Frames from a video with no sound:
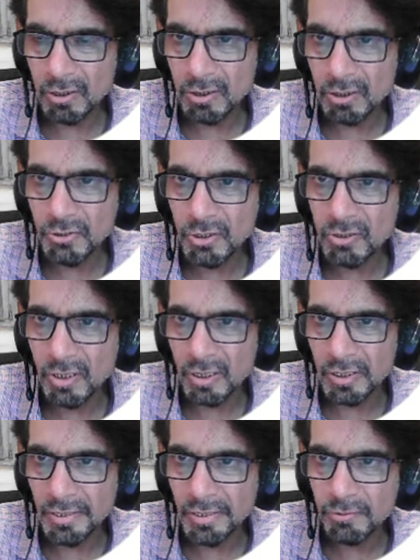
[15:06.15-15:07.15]
These things are
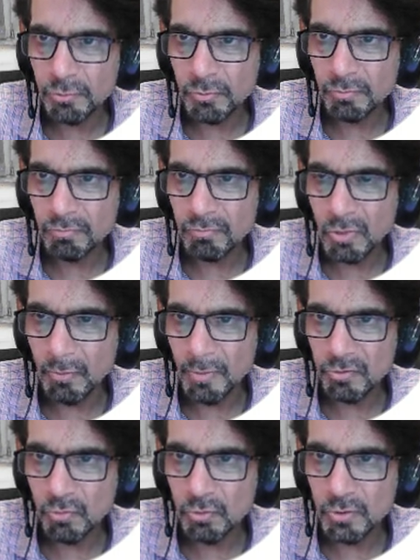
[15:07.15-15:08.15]
real, so
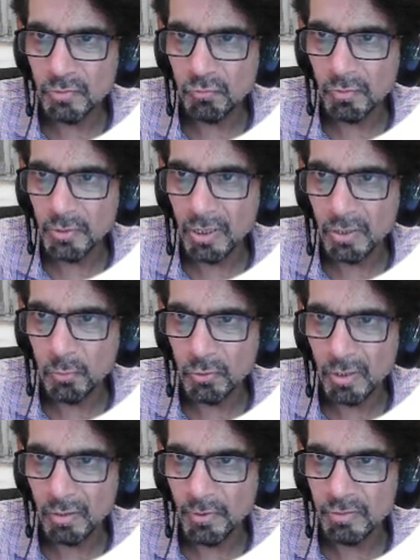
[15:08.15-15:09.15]
complex conjugate will be
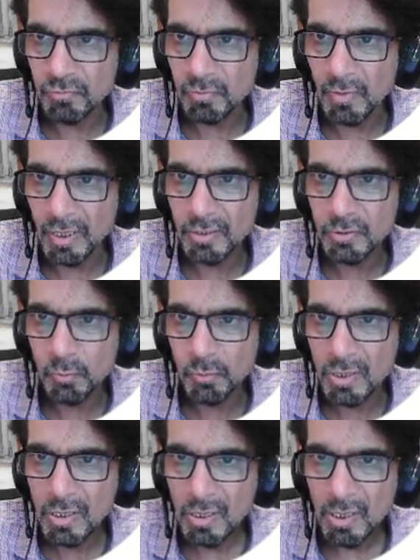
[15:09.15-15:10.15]
iota replaced with minus
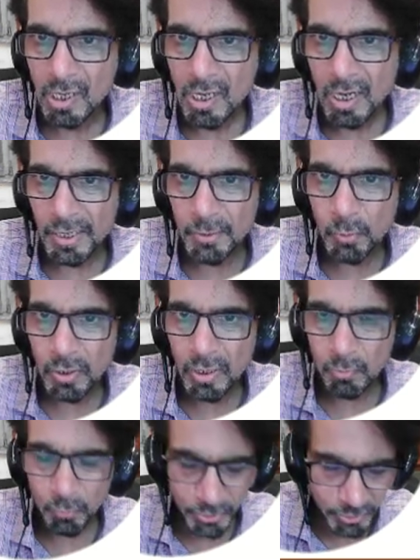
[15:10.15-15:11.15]
iota, and do a
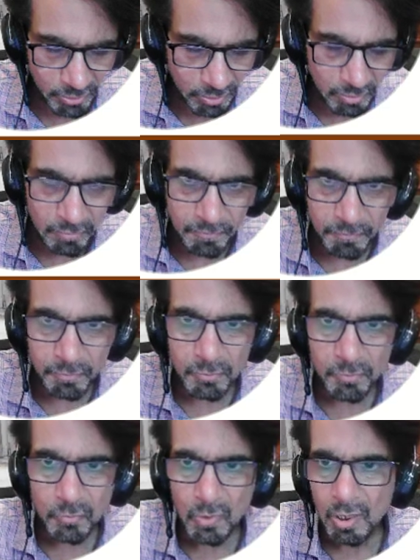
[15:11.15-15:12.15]
calculation,
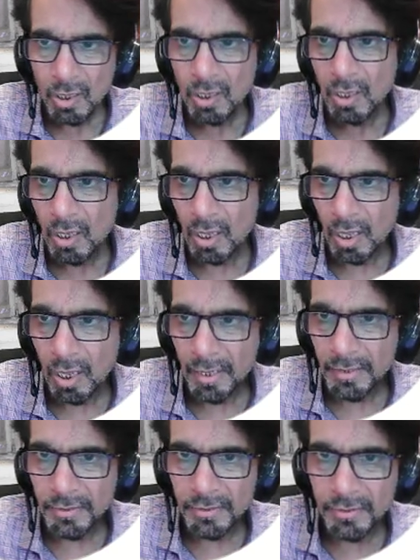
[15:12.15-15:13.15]

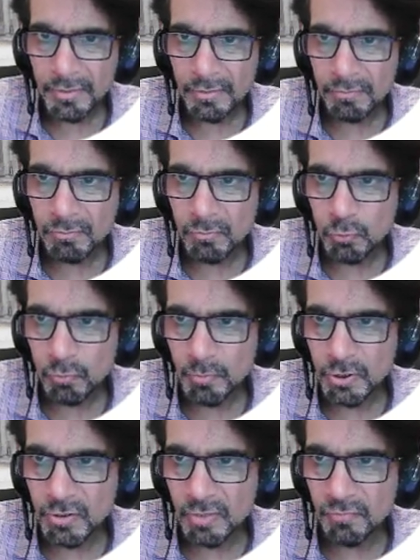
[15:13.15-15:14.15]
and should be
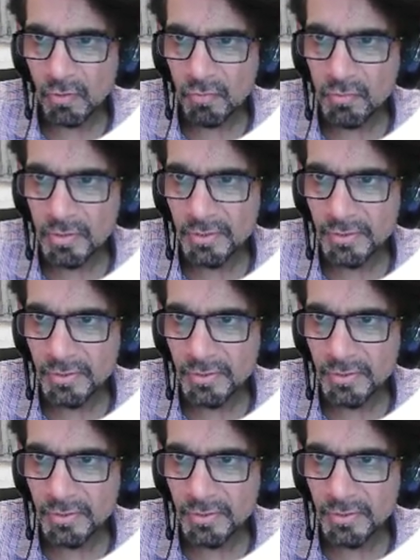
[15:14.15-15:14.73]
straightforward.